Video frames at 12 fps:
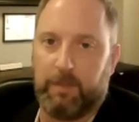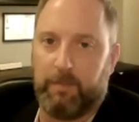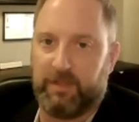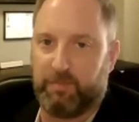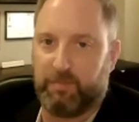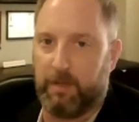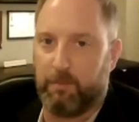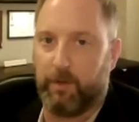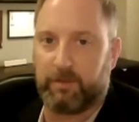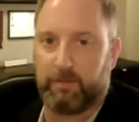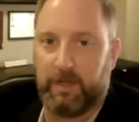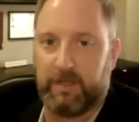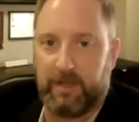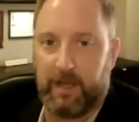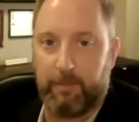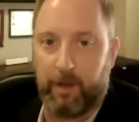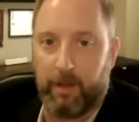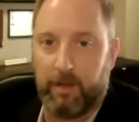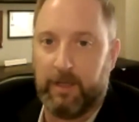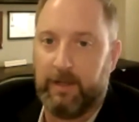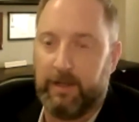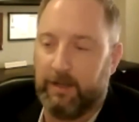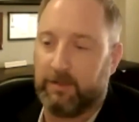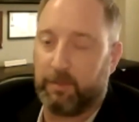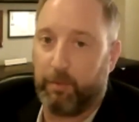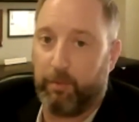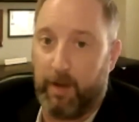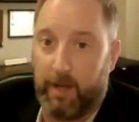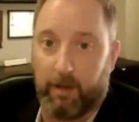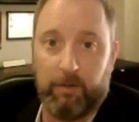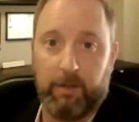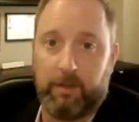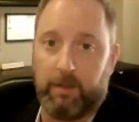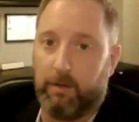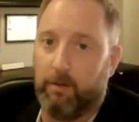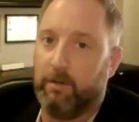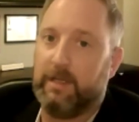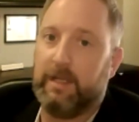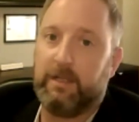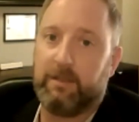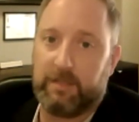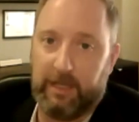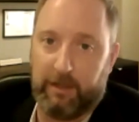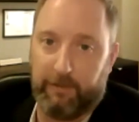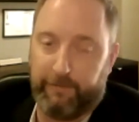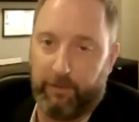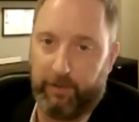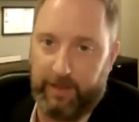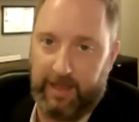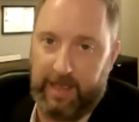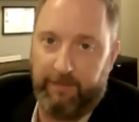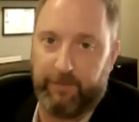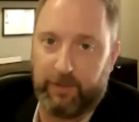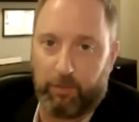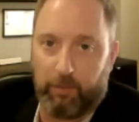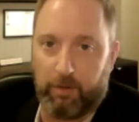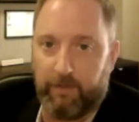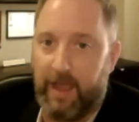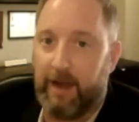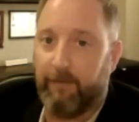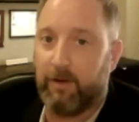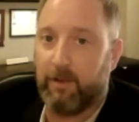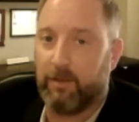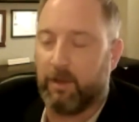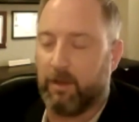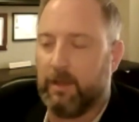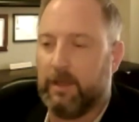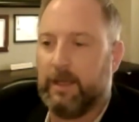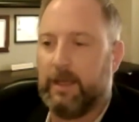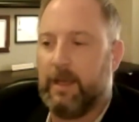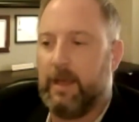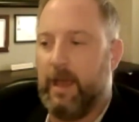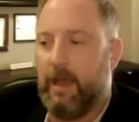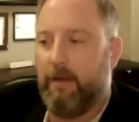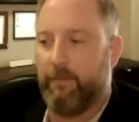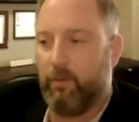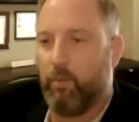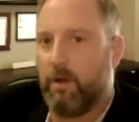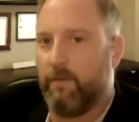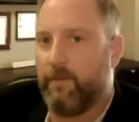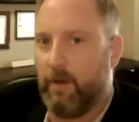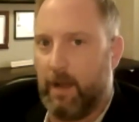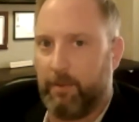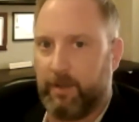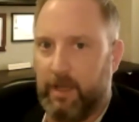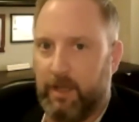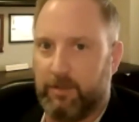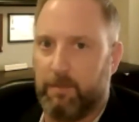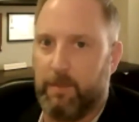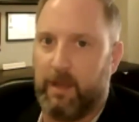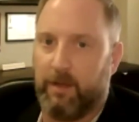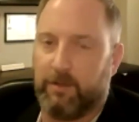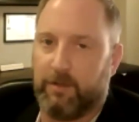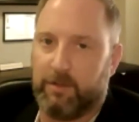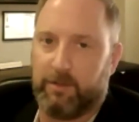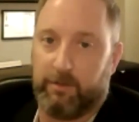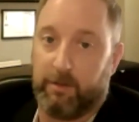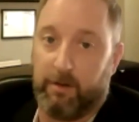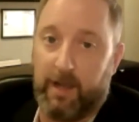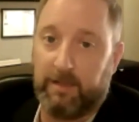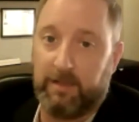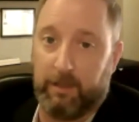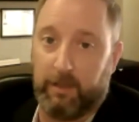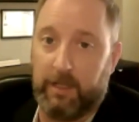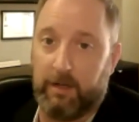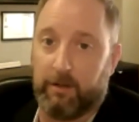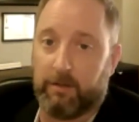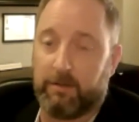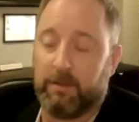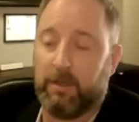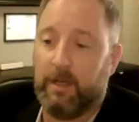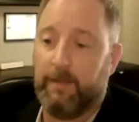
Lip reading: am I spending most of my time on? It's a Pareto. You don't need to get a full inventory of everything. Every one of your application managers and your IT leaders,